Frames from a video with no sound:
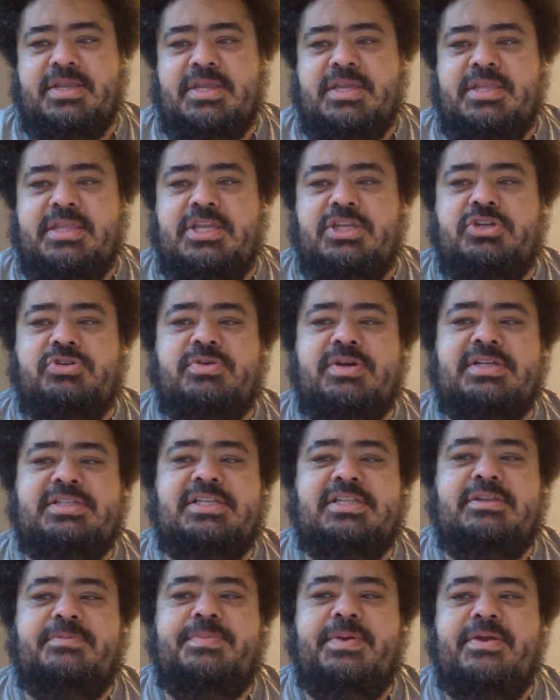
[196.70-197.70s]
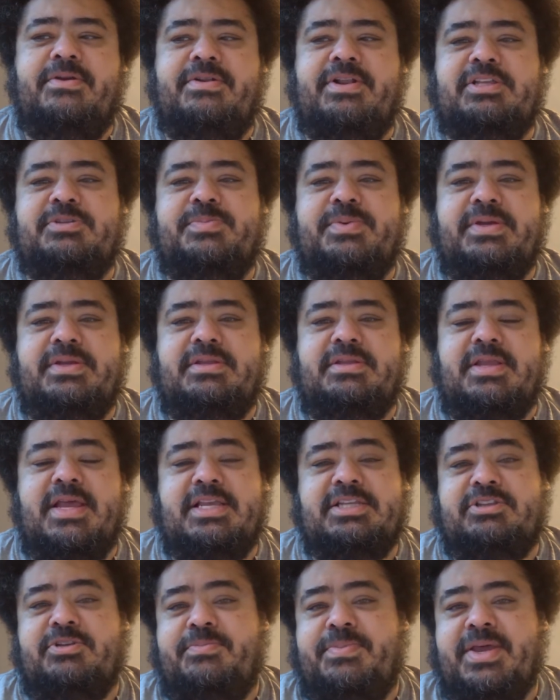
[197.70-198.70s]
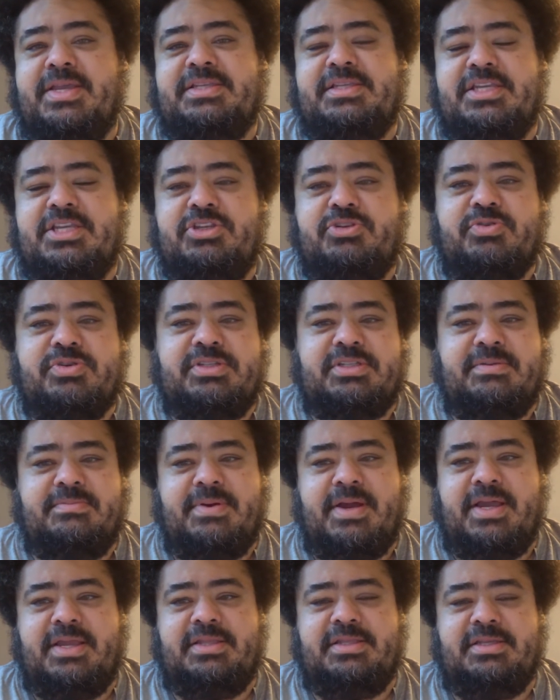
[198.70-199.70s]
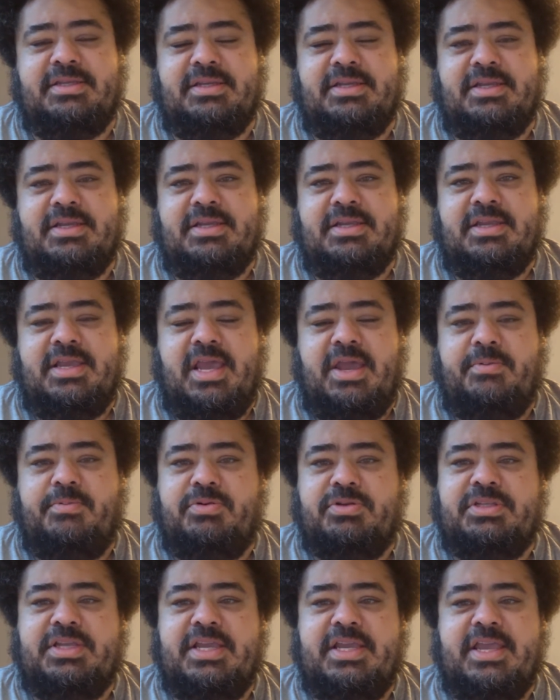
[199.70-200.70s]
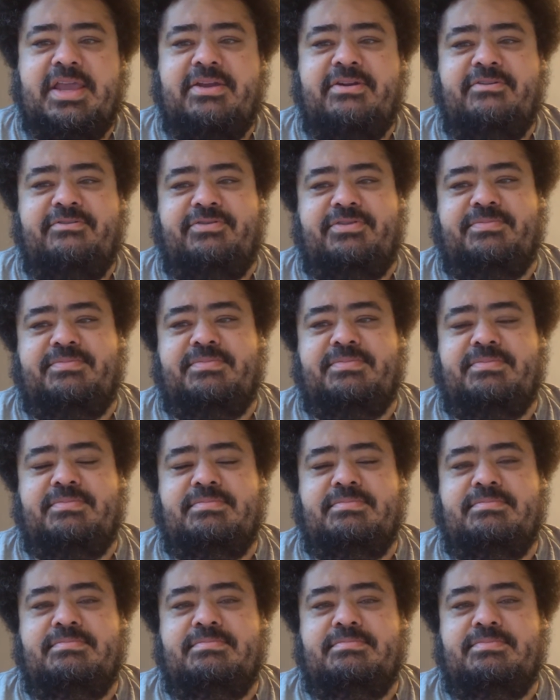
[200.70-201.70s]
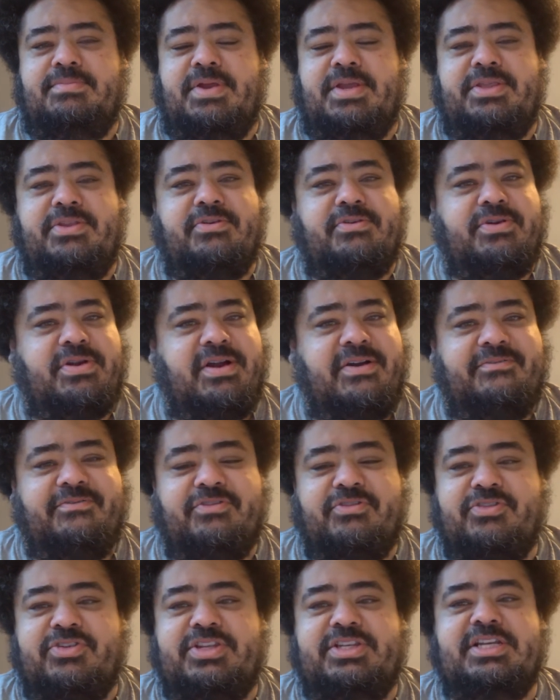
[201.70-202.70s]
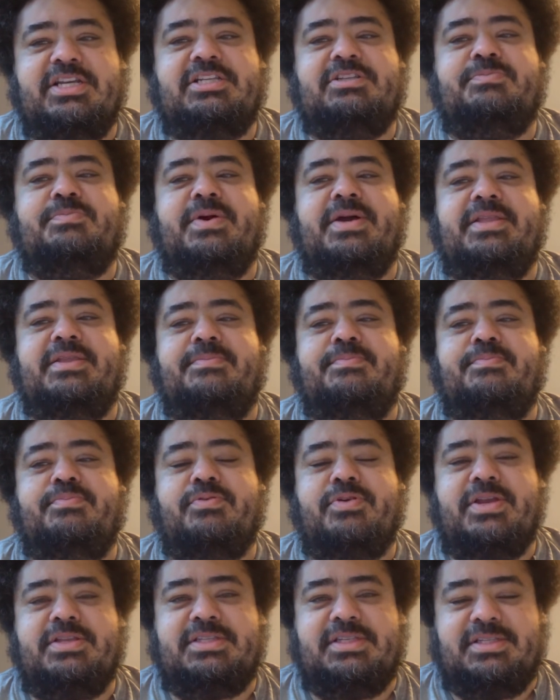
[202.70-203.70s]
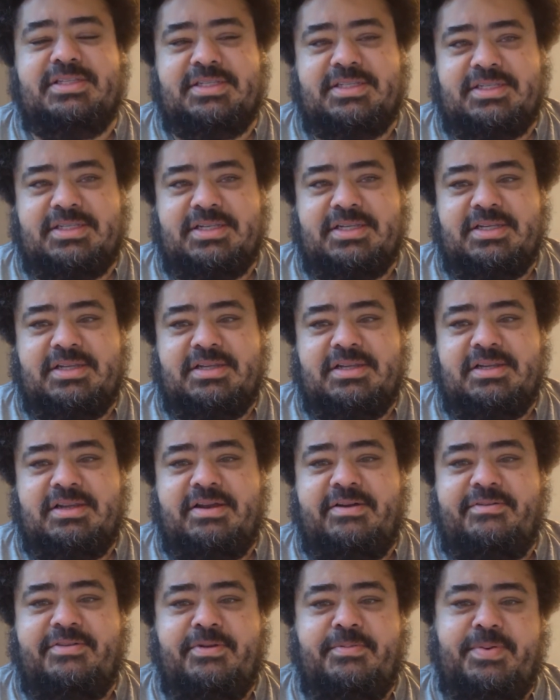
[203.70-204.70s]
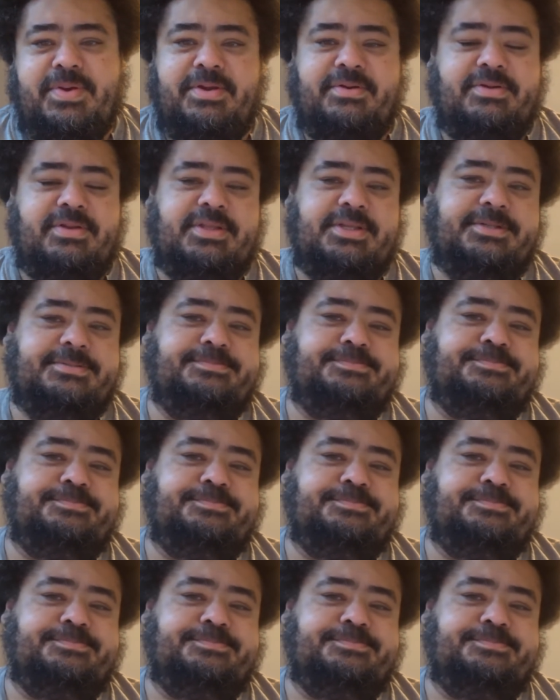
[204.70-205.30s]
They trust that the parent has their best interest in mind and will take care of them, and they're comforted just by the presence of their parents.